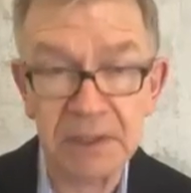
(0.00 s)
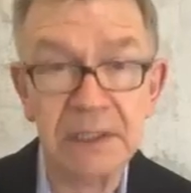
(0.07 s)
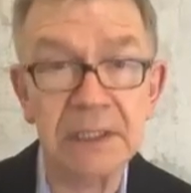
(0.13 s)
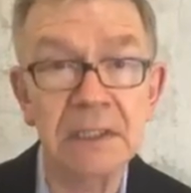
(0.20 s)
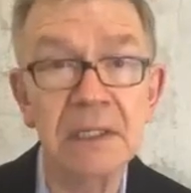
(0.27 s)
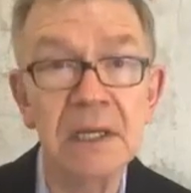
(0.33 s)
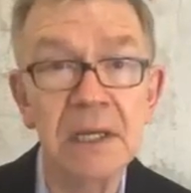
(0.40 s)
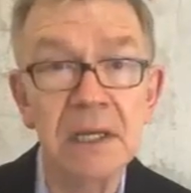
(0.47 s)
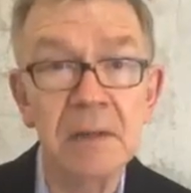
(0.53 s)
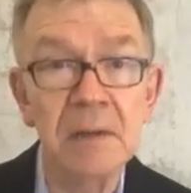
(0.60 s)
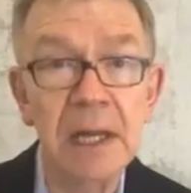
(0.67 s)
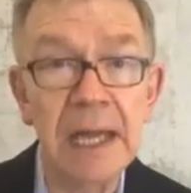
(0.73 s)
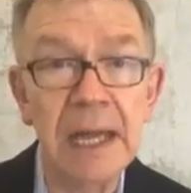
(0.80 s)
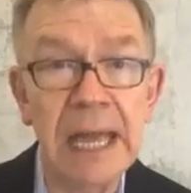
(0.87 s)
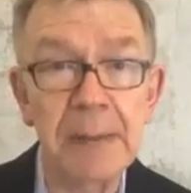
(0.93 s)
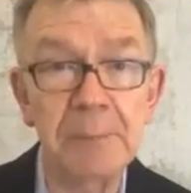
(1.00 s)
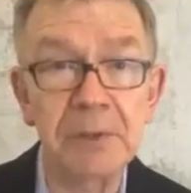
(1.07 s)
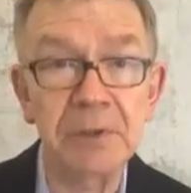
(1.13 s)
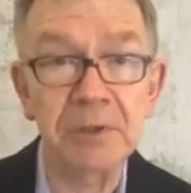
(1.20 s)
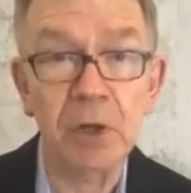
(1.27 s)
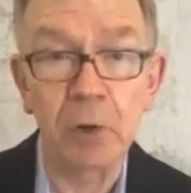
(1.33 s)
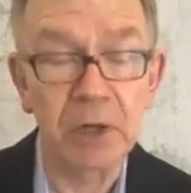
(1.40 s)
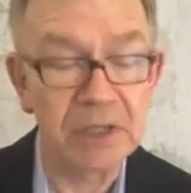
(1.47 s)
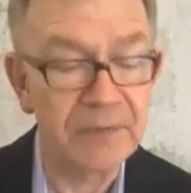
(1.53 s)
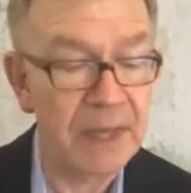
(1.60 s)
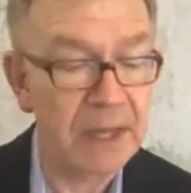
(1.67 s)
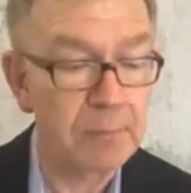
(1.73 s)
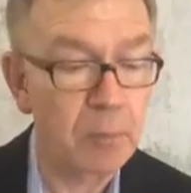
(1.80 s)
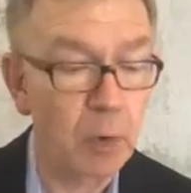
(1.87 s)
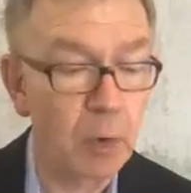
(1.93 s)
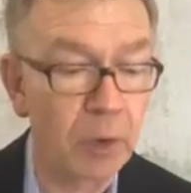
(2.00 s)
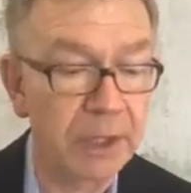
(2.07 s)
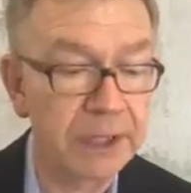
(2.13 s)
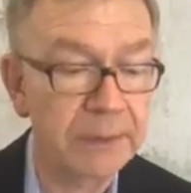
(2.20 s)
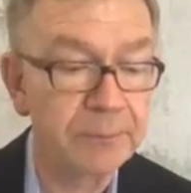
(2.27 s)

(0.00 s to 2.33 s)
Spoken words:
had happened early that morning.